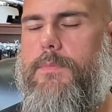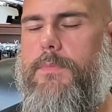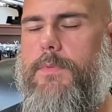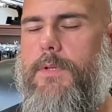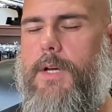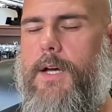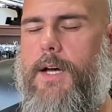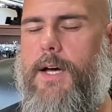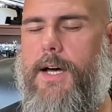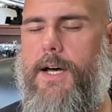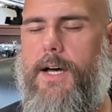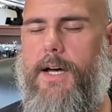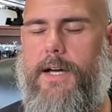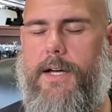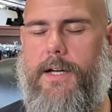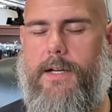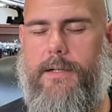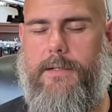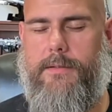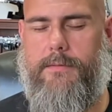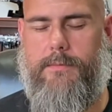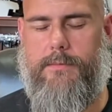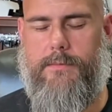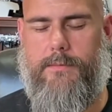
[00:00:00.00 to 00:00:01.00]
the
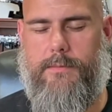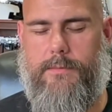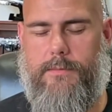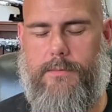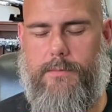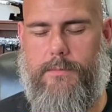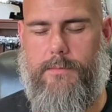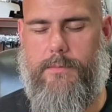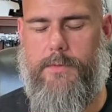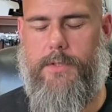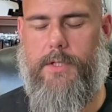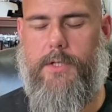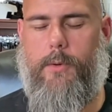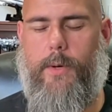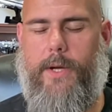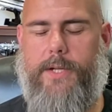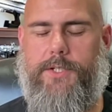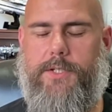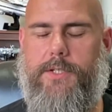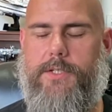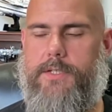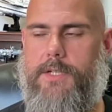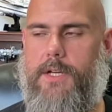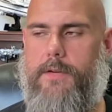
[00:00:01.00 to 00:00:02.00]

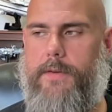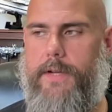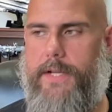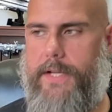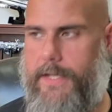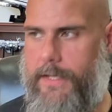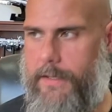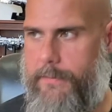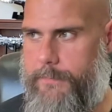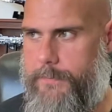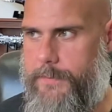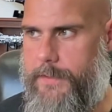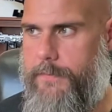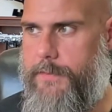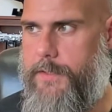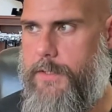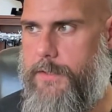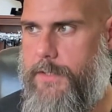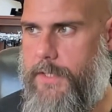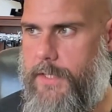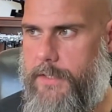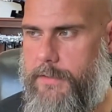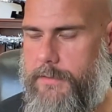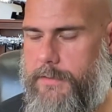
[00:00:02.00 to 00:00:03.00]
questions of I've given you
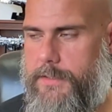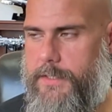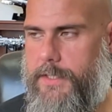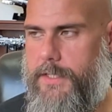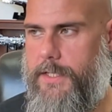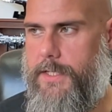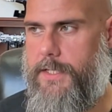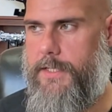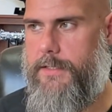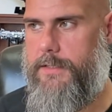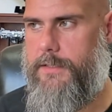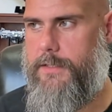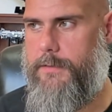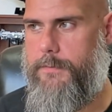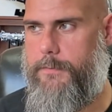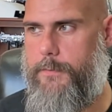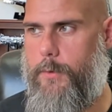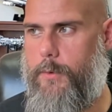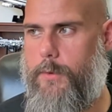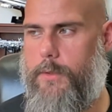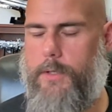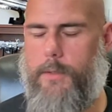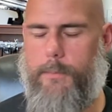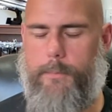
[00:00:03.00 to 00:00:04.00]
the
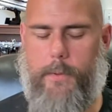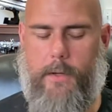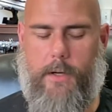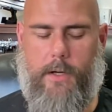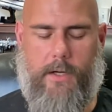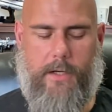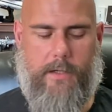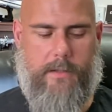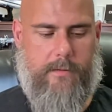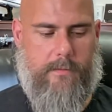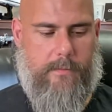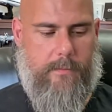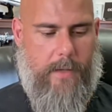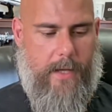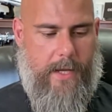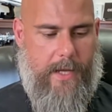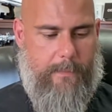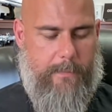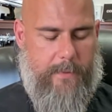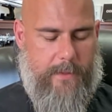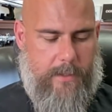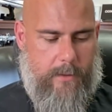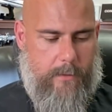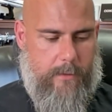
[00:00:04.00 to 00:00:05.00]
4-part
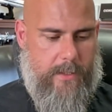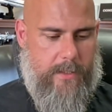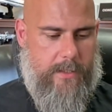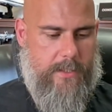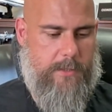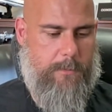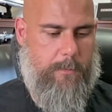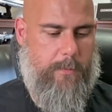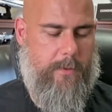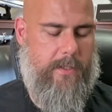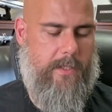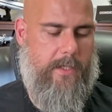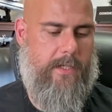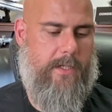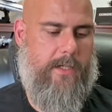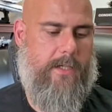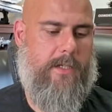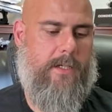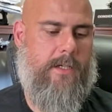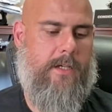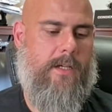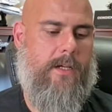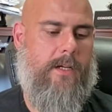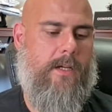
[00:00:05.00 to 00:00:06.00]
ambiguity discipline
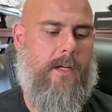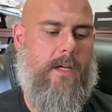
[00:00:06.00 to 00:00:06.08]
here,